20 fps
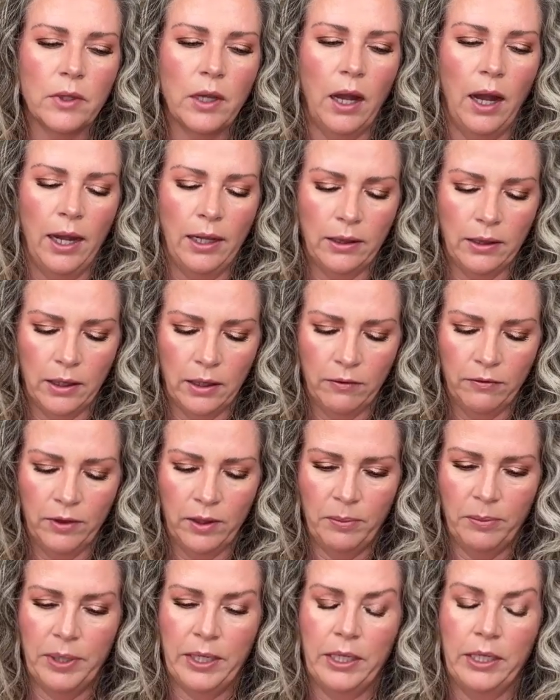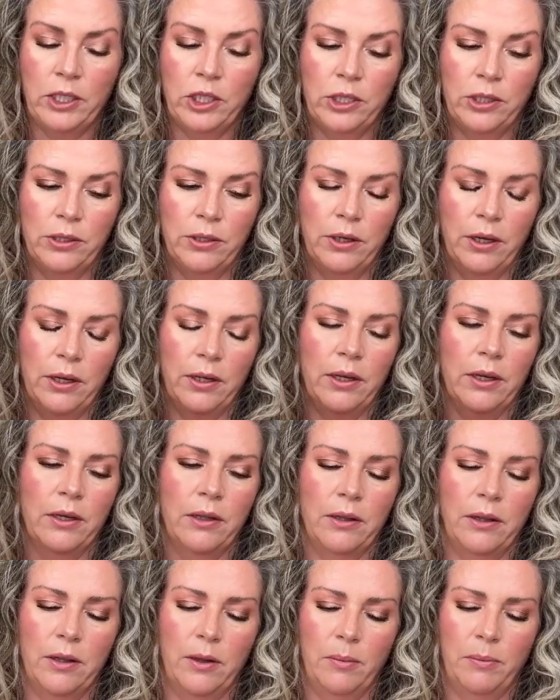I love the P2,
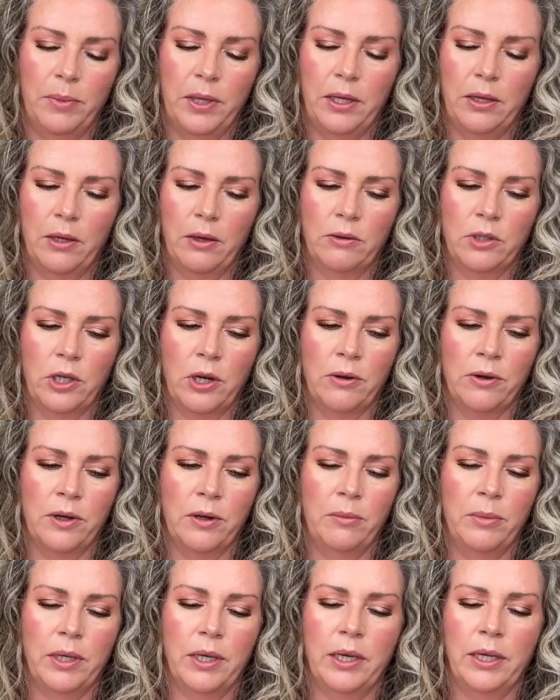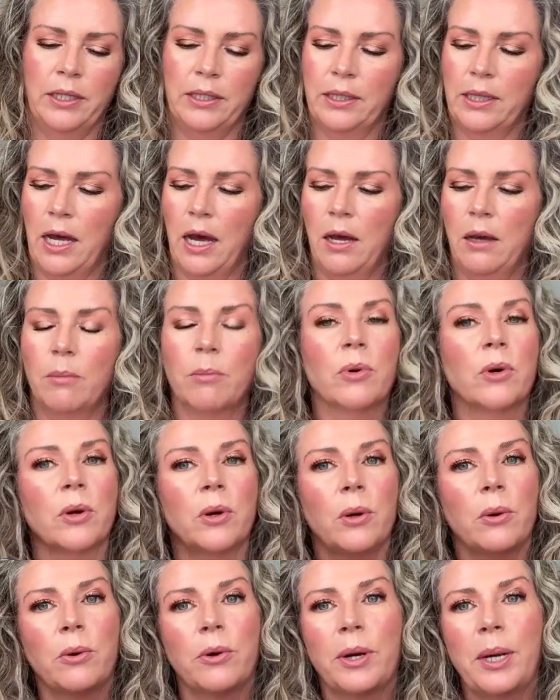uh, the Pico toner because that
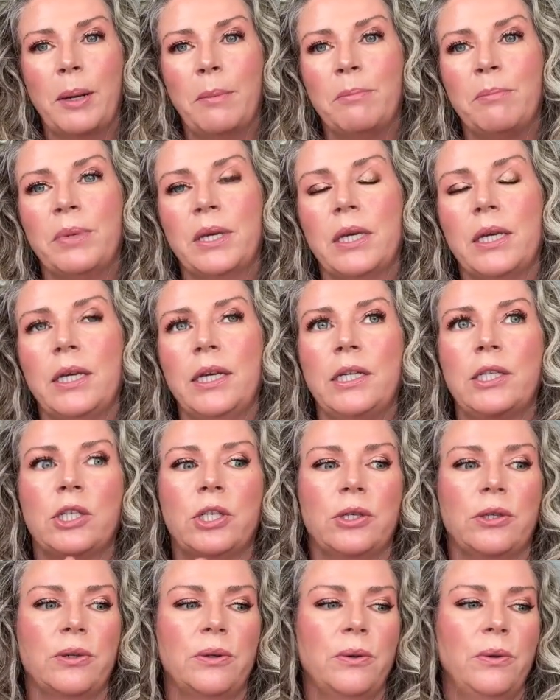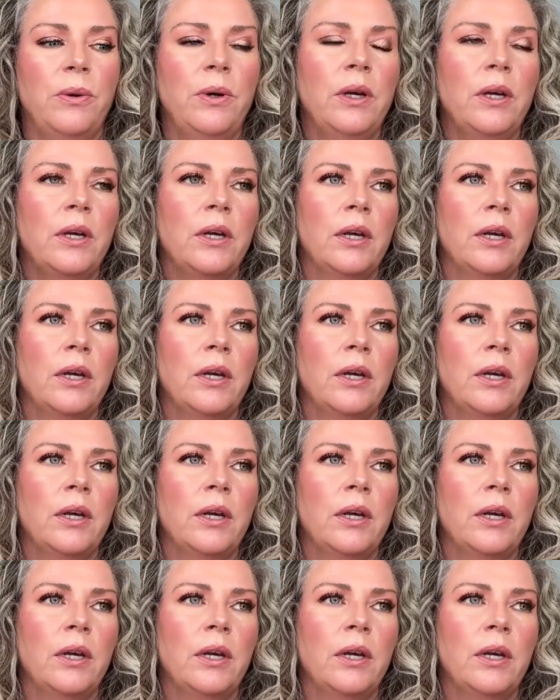program P2